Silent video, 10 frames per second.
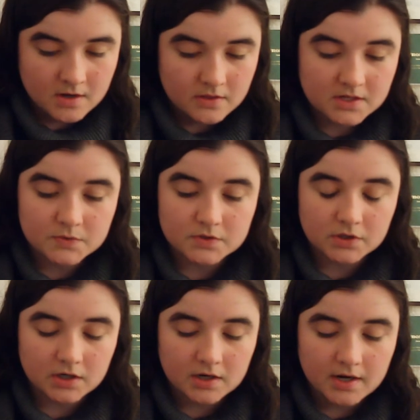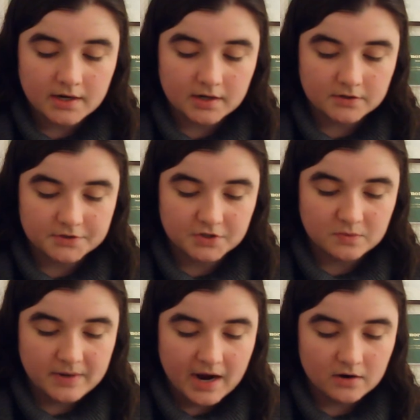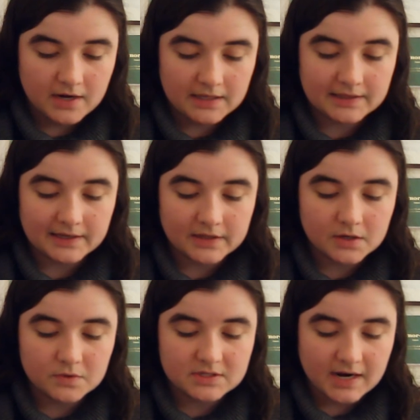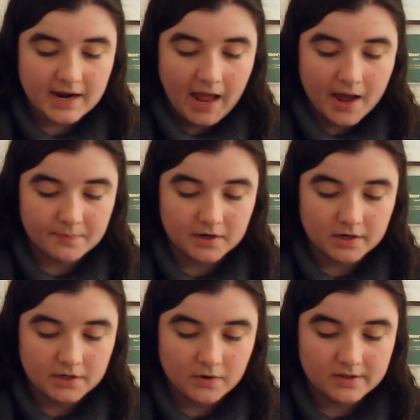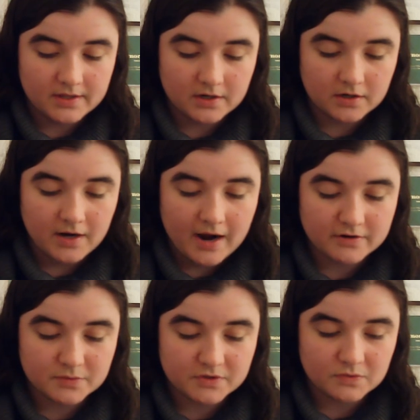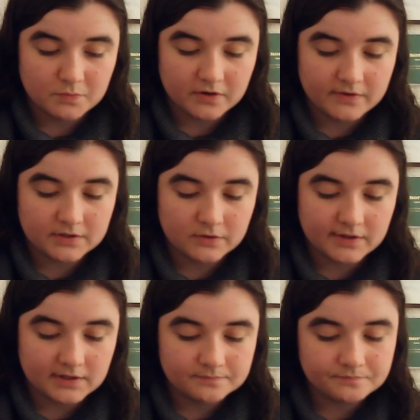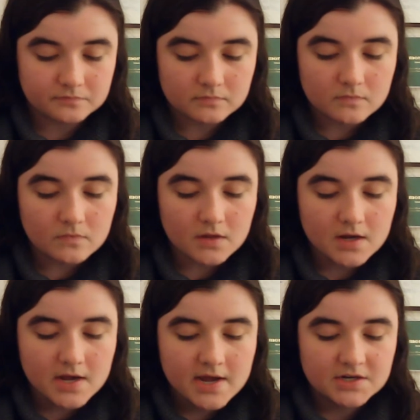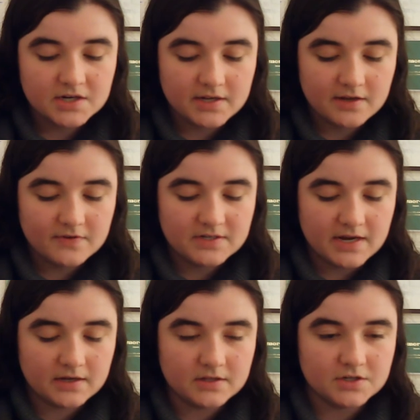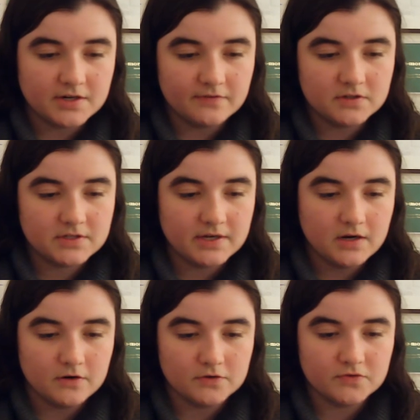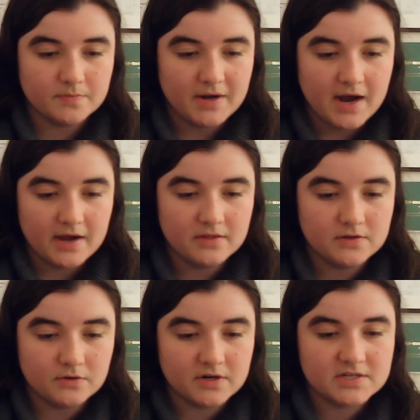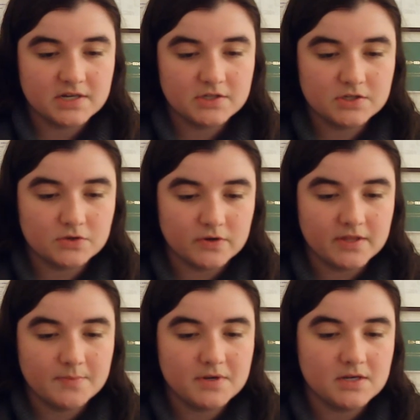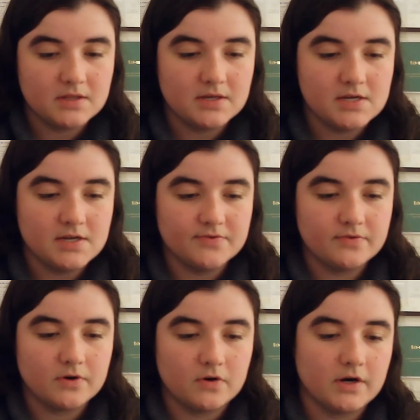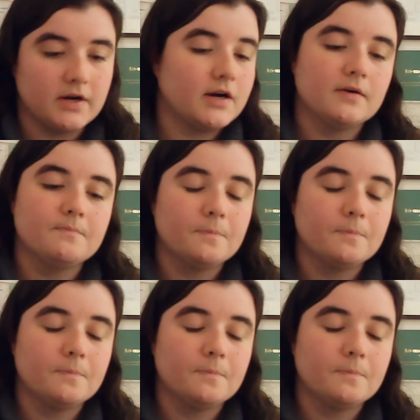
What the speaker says: This was her and Uncle's home now, and Ling Ling would die happier knowing that her house was in perfect order. She had even taken the shovels and hoes from behind the doors and stored them beneath the eaves of the courtyard.